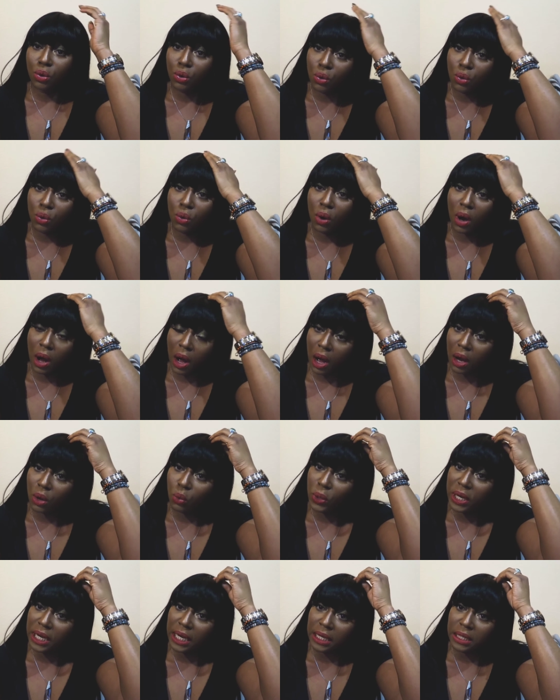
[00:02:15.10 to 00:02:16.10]
who
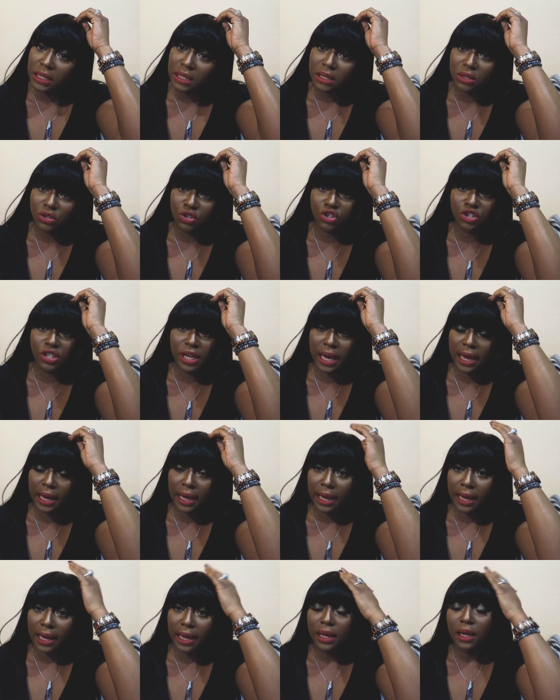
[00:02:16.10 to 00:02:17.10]
are willing to
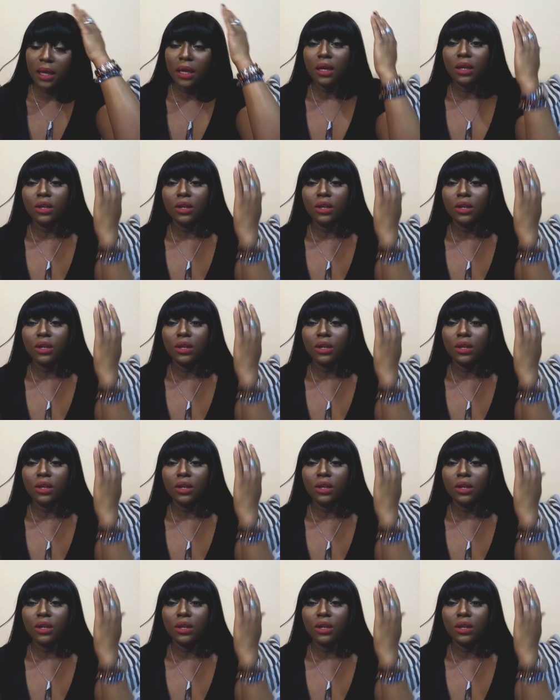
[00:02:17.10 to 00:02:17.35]
share,